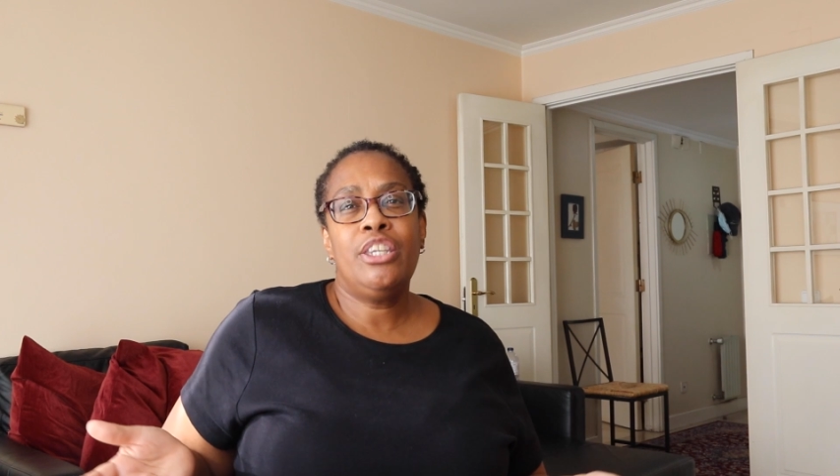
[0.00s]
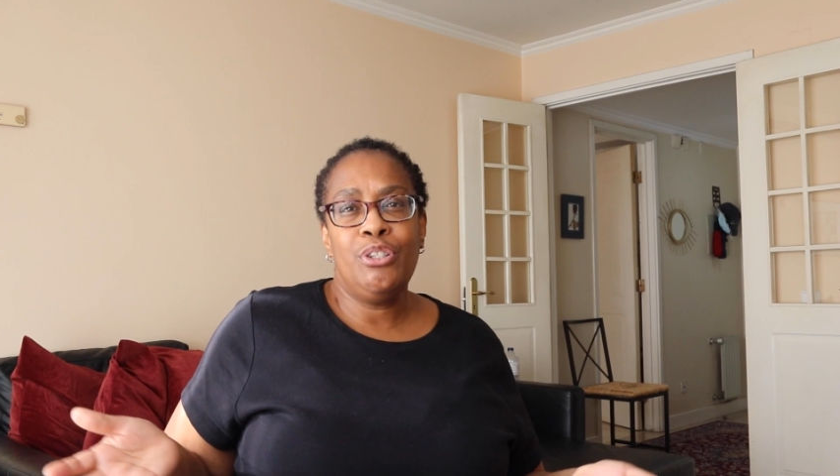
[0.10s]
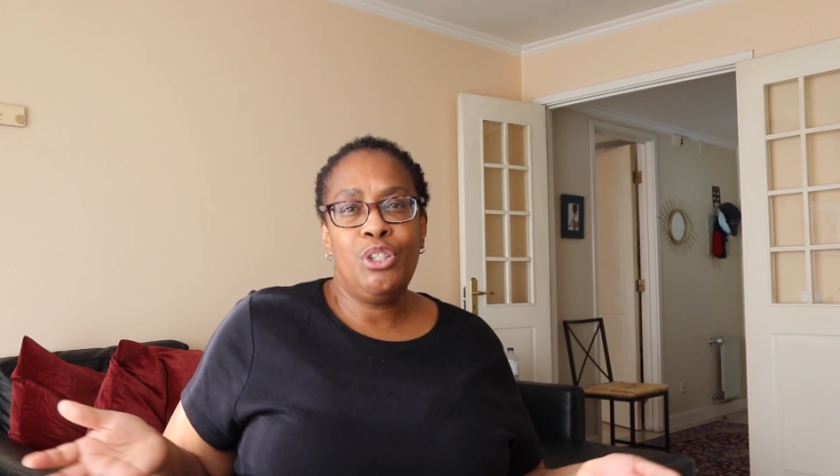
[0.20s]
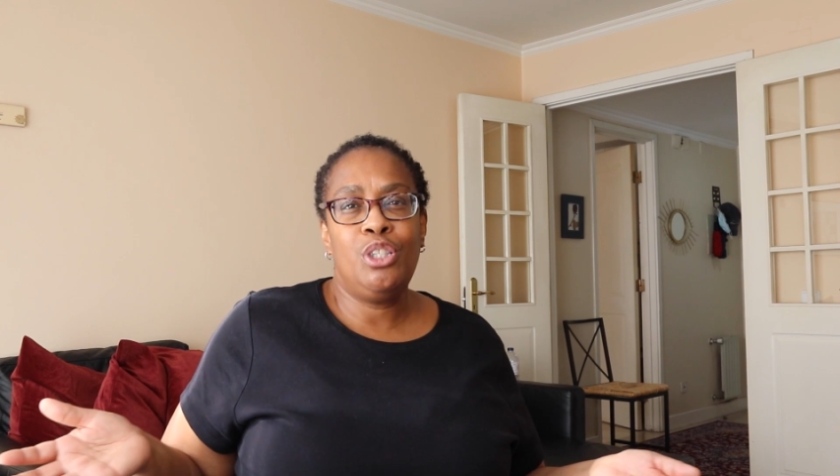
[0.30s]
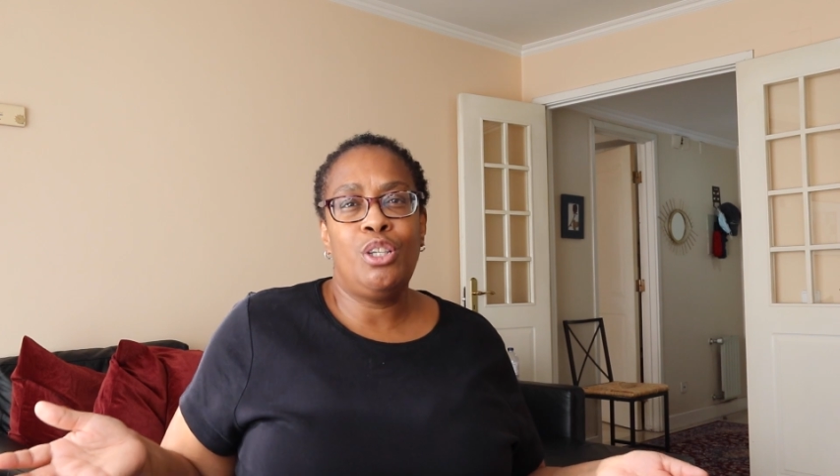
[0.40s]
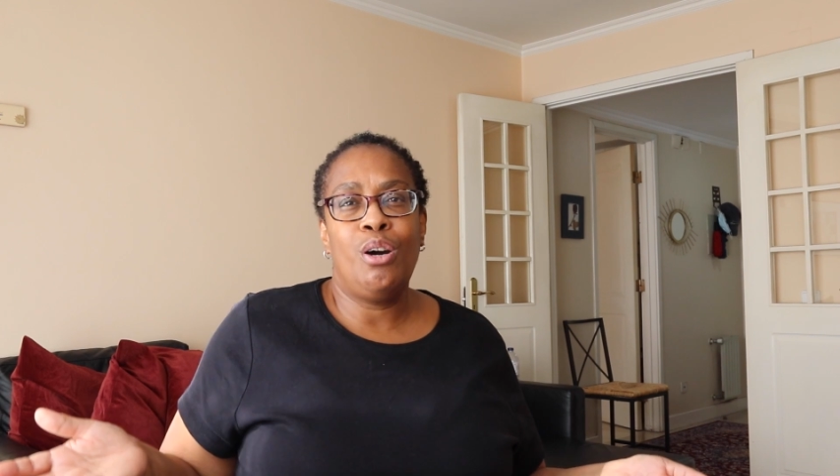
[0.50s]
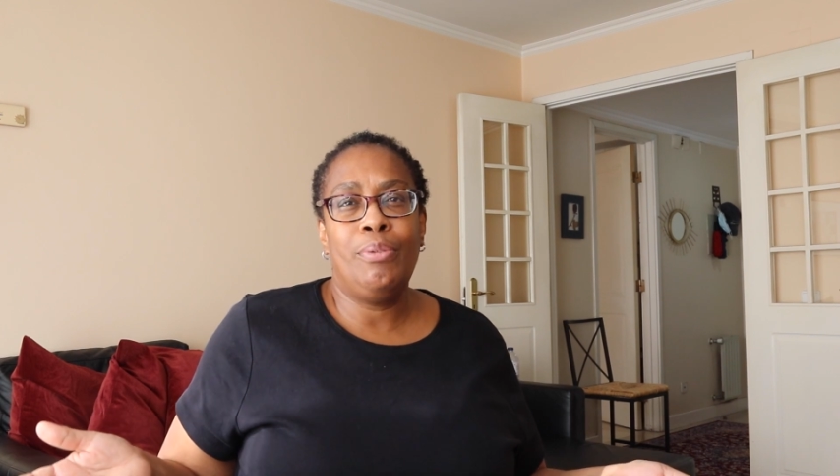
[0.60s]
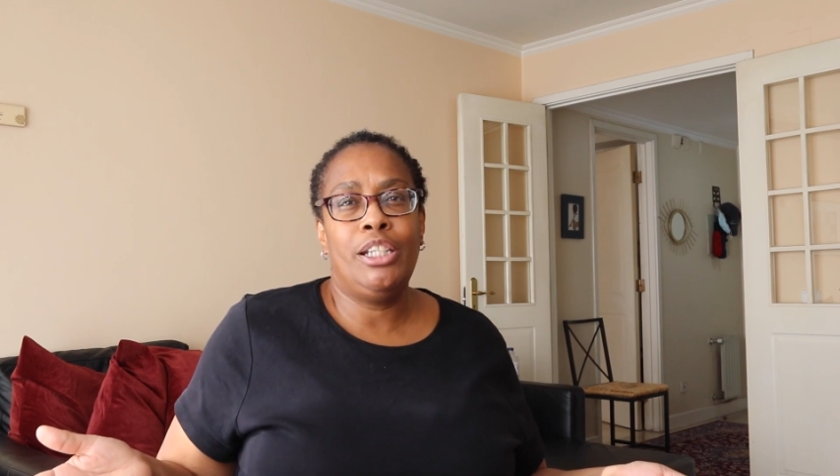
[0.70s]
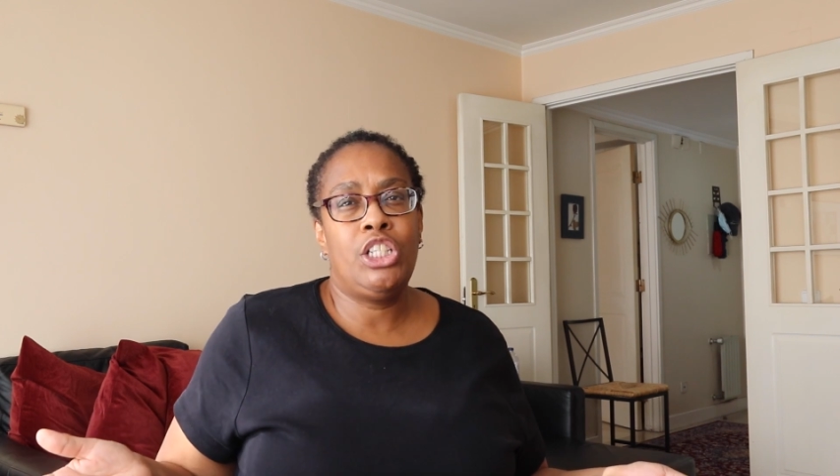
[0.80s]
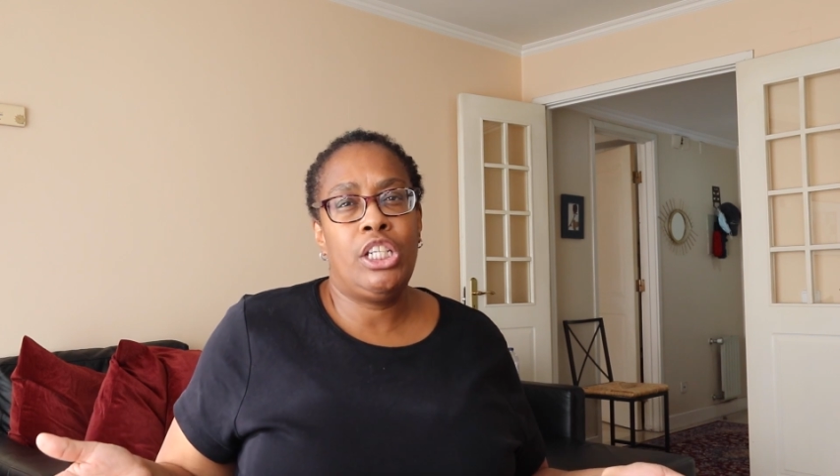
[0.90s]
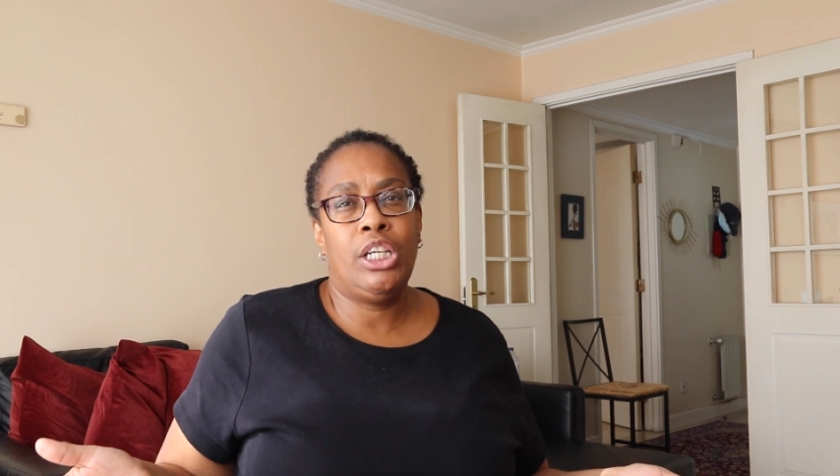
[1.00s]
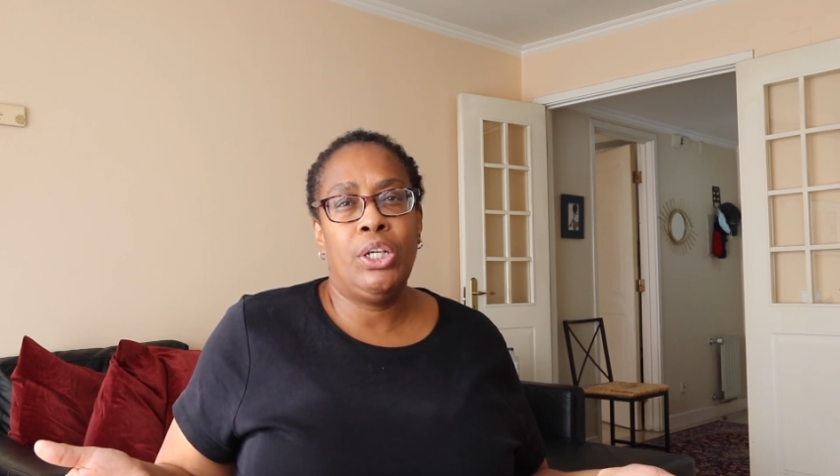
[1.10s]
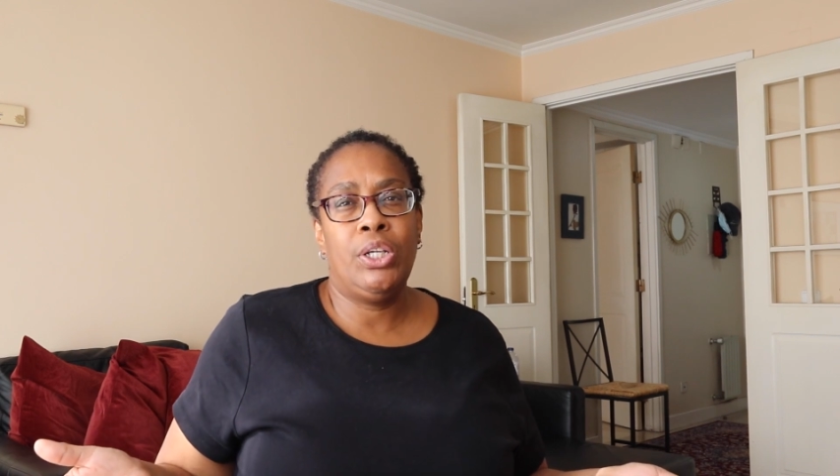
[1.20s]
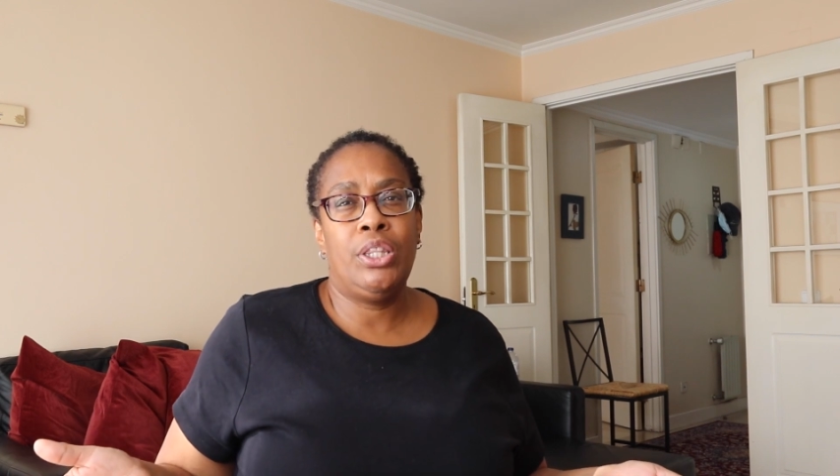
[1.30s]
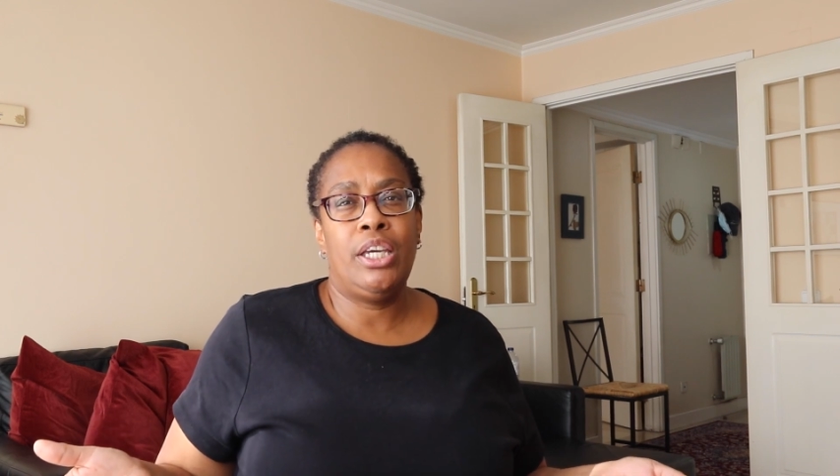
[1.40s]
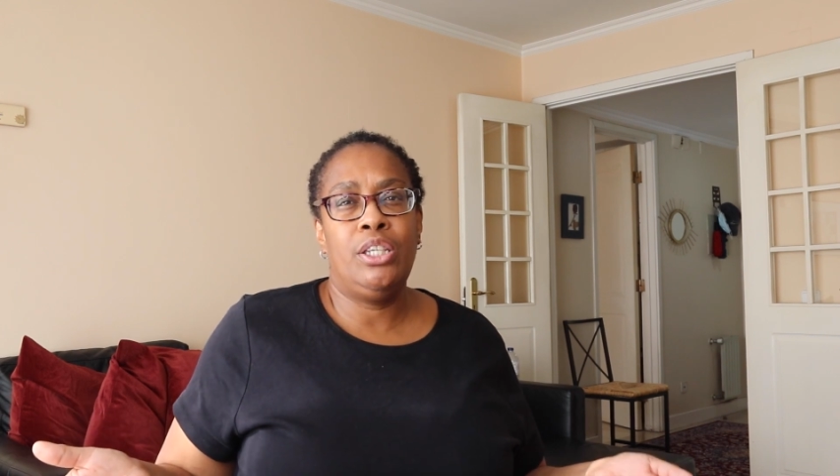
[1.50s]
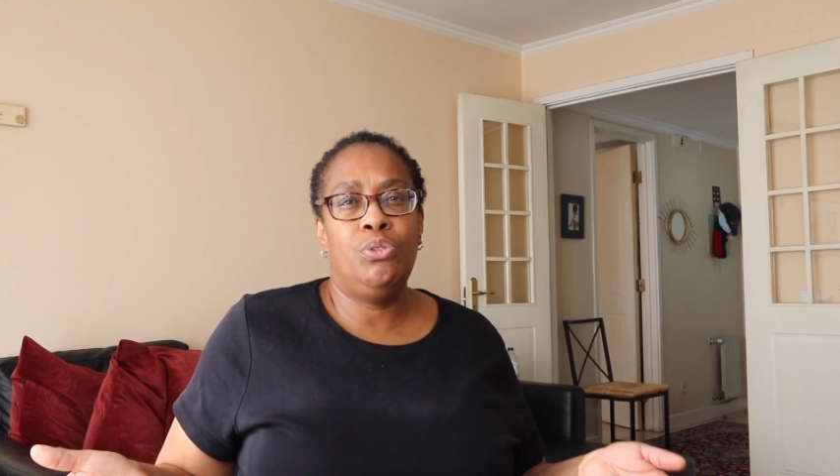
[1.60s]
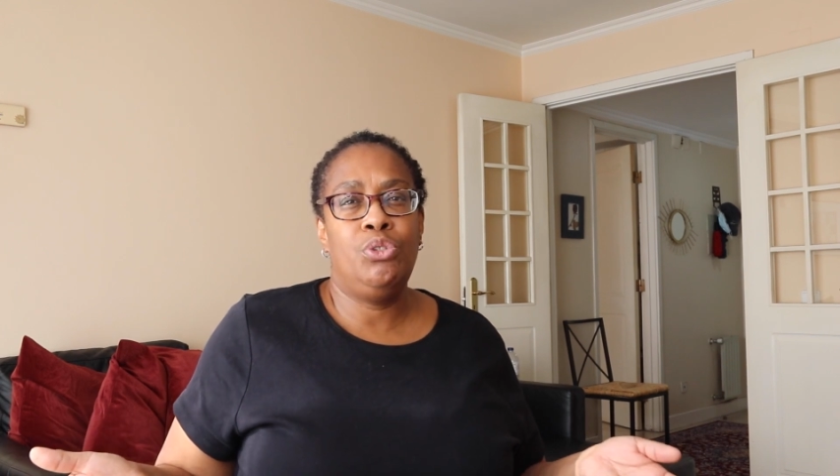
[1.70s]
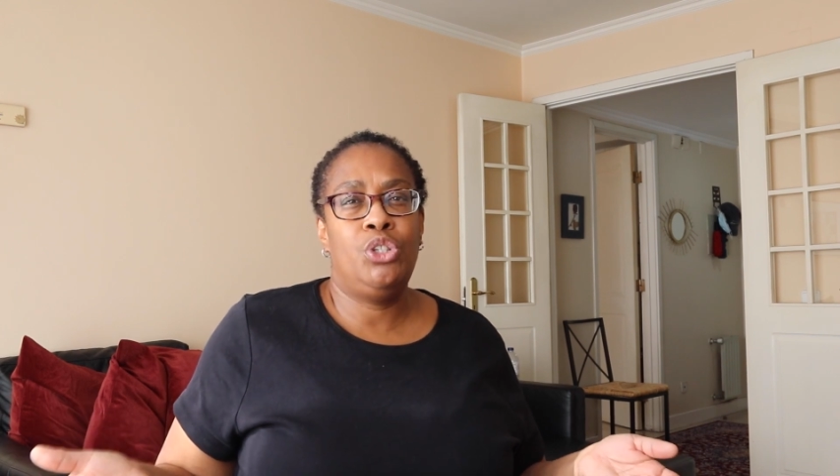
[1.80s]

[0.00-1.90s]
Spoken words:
there's so much here that you